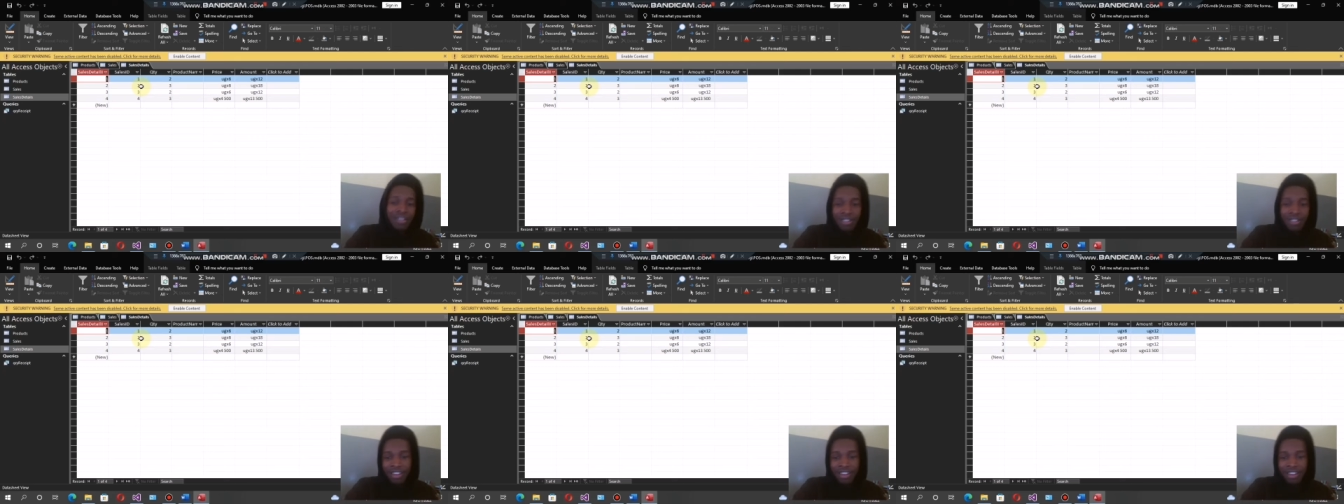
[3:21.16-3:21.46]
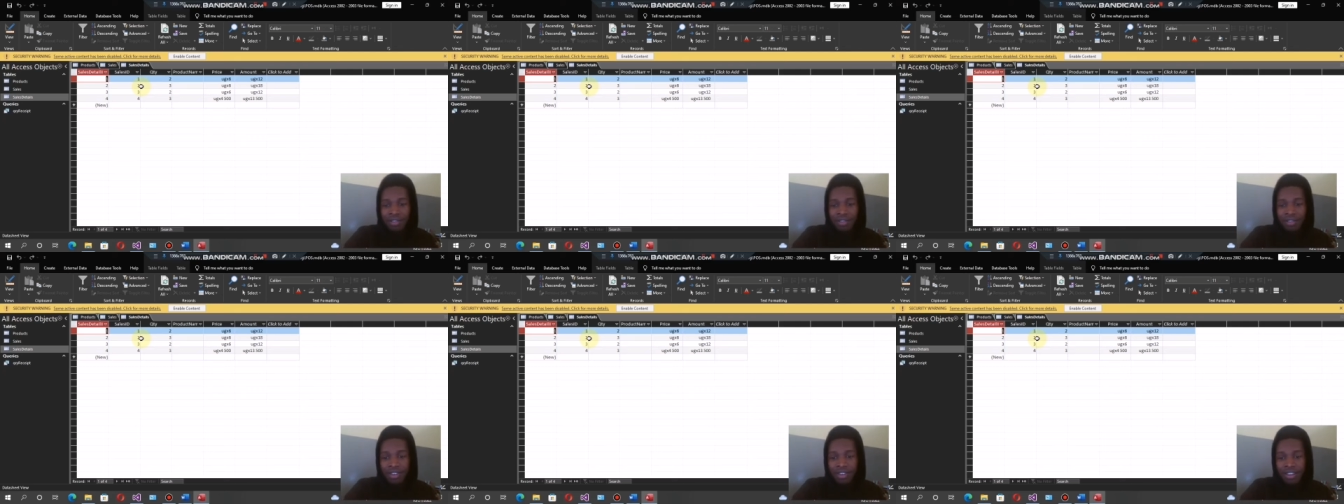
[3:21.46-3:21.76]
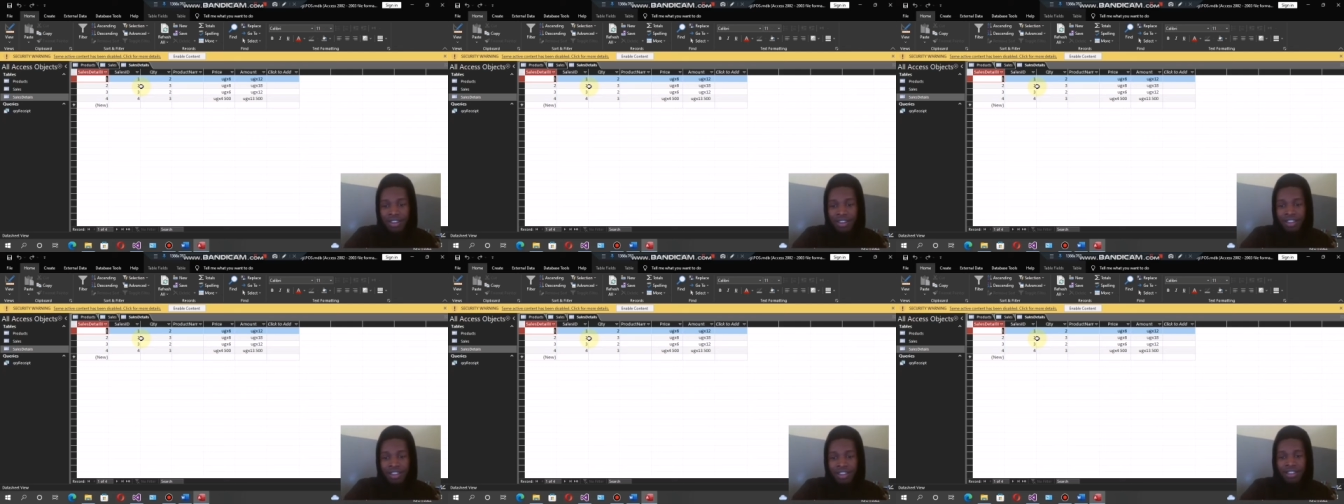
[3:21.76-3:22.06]
saved
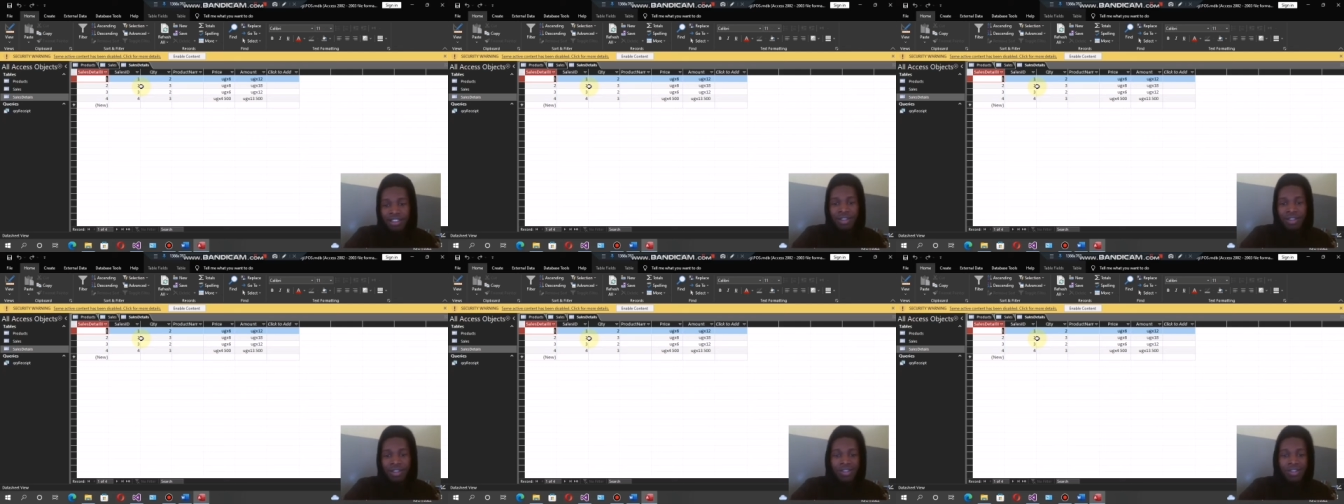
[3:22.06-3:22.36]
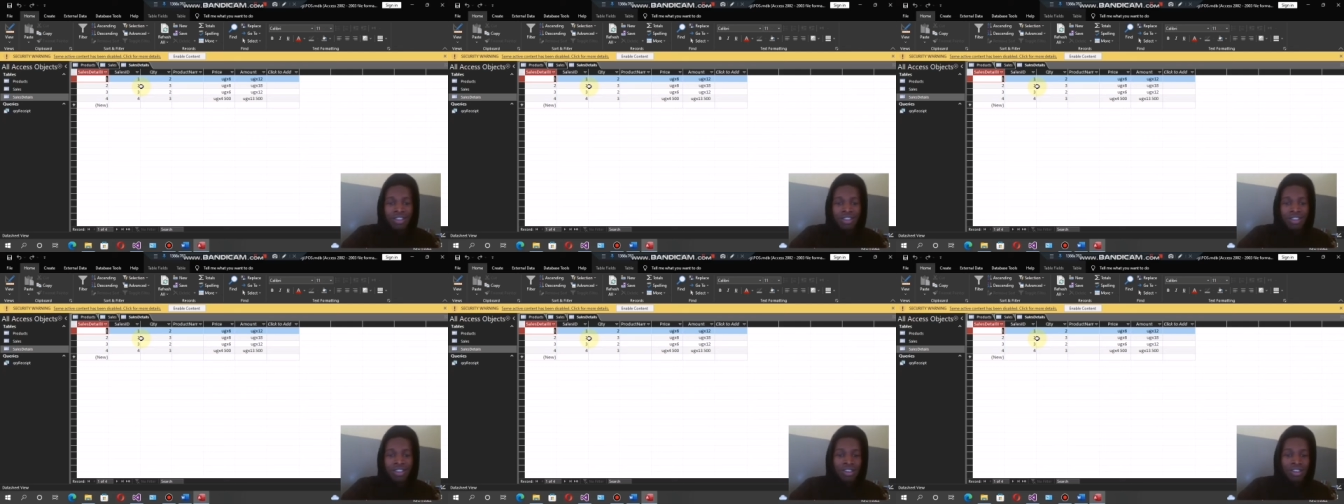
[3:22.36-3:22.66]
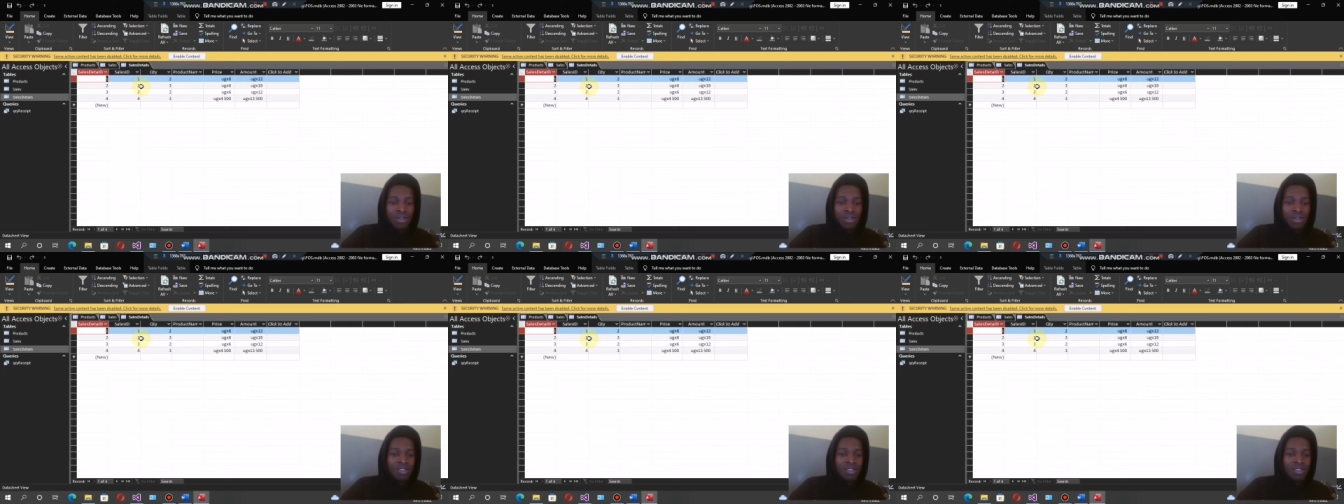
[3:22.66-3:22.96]
the sales
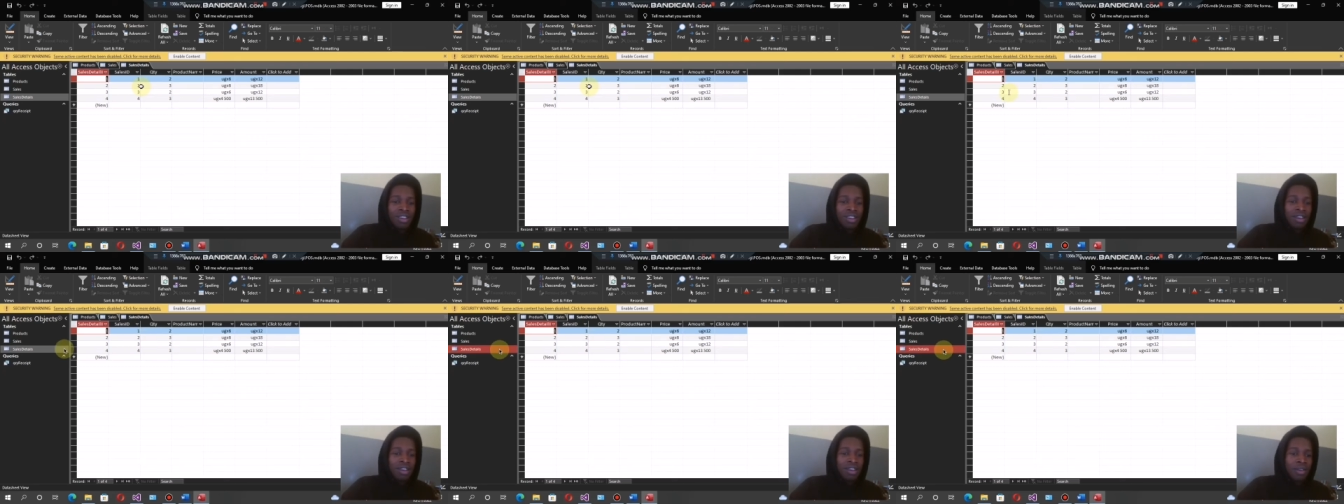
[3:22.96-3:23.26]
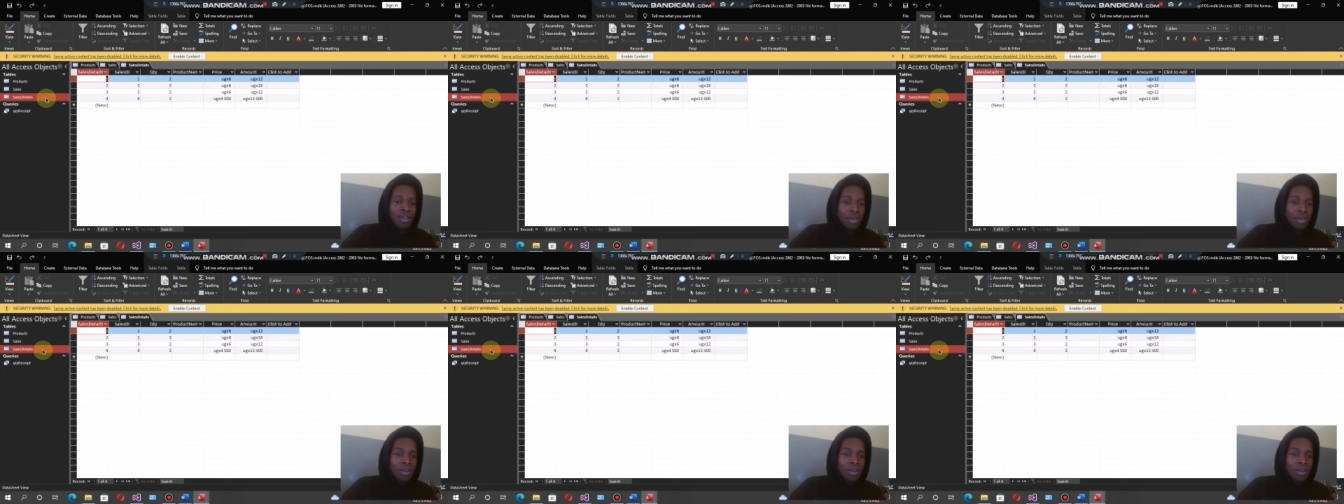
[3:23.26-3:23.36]
details here.